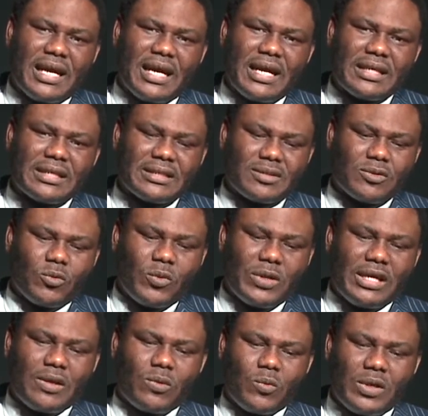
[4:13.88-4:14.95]
And
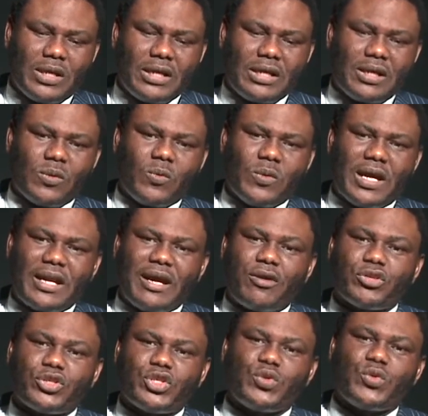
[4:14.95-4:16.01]
we are
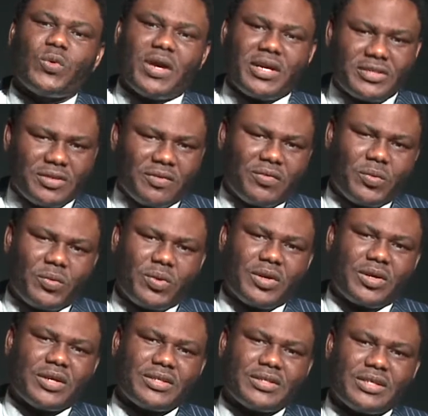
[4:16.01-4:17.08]
now doers of the
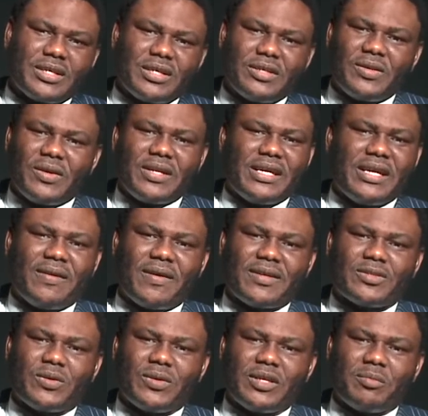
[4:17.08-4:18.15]
word, not
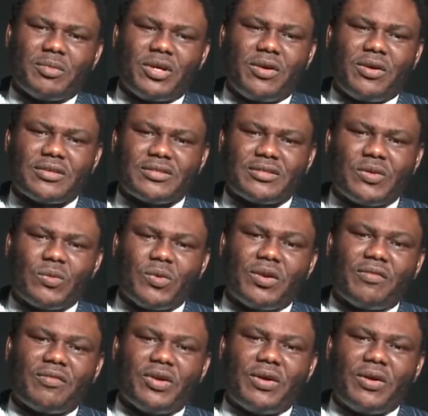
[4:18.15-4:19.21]
hearers only. Because the
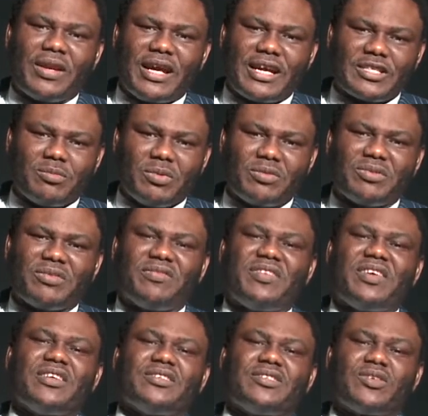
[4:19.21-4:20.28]
word of God has been
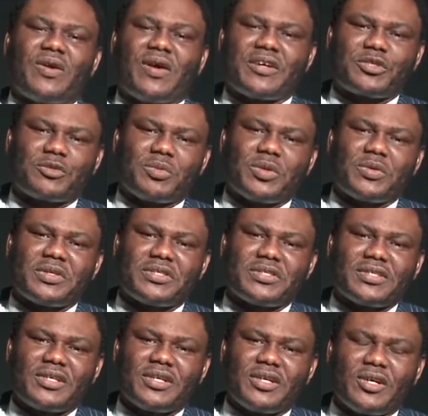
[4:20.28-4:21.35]
revealed to our
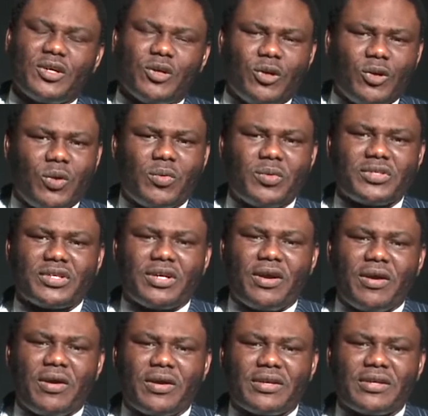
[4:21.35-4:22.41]
spirits. Glory to
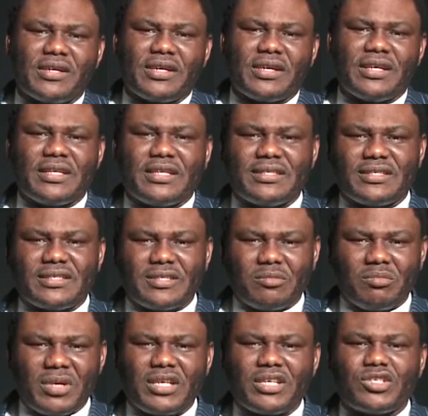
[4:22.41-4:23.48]
God. This is
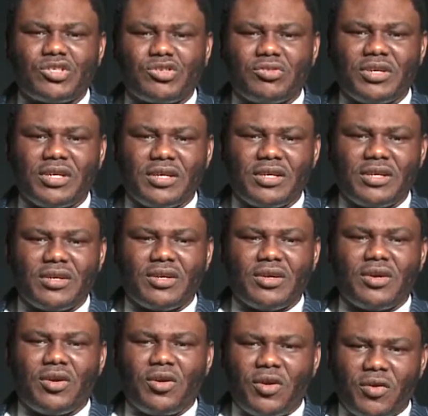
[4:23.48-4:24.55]
the ministry
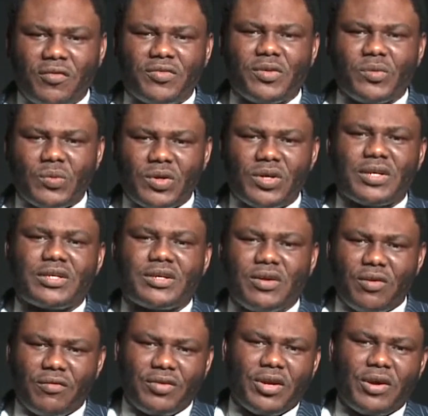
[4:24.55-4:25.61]
of the word
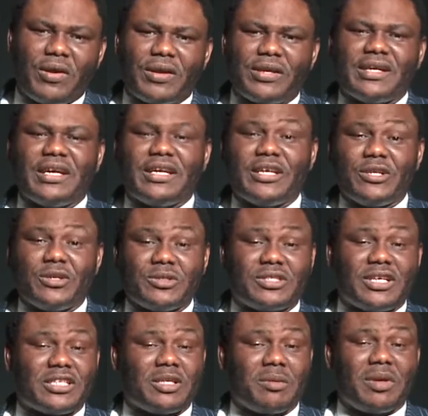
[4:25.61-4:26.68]
of God in the New
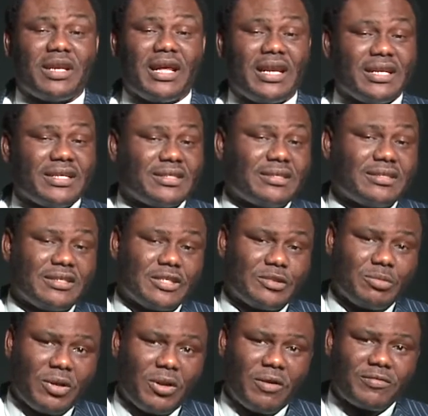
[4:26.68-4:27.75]
Testament. And listen to
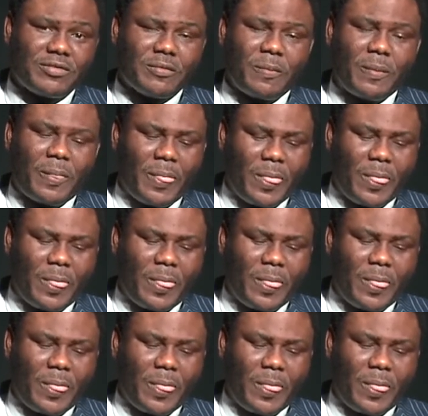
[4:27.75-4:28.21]
this, beloved.